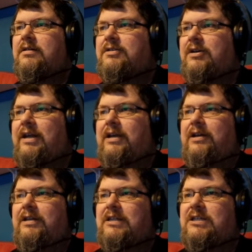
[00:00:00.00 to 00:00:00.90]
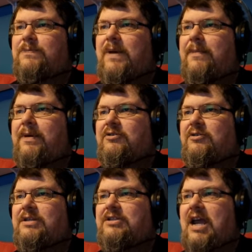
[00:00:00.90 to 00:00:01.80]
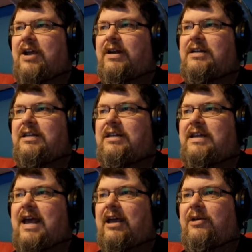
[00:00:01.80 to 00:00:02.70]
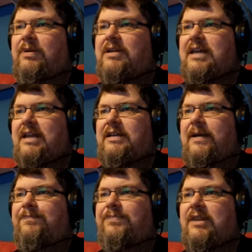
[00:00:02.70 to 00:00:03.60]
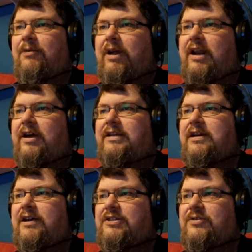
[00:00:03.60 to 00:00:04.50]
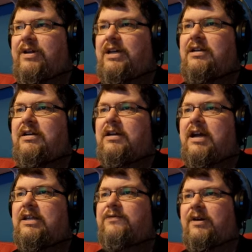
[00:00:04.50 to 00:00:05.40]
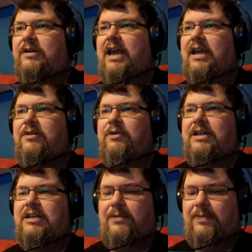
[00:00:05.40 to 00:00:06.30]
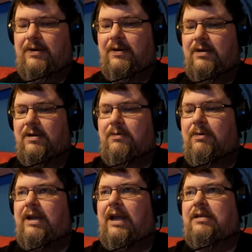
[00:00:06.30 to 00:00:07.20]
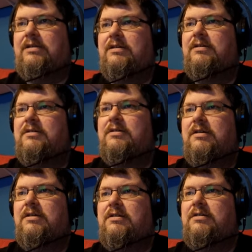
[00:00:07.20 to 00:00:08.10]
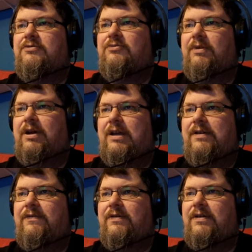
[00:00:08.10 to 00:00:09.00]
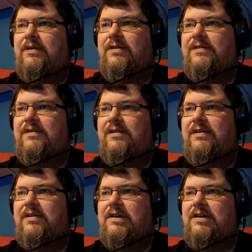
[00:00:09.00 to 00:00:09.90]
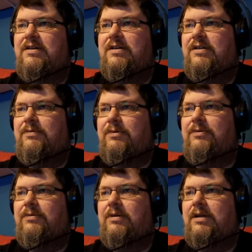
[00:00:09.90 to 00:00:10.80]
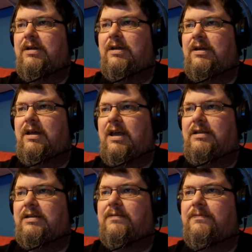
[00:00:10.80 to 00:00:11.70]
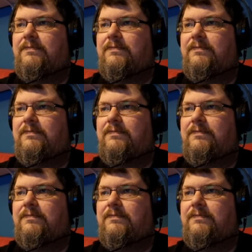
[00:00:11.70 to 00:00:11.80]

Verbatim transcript: Jolly good. The spare bedroom is decorated in yellow. Please enter. The red eye turns green and the front gate creaks open. What next? Drive through gate.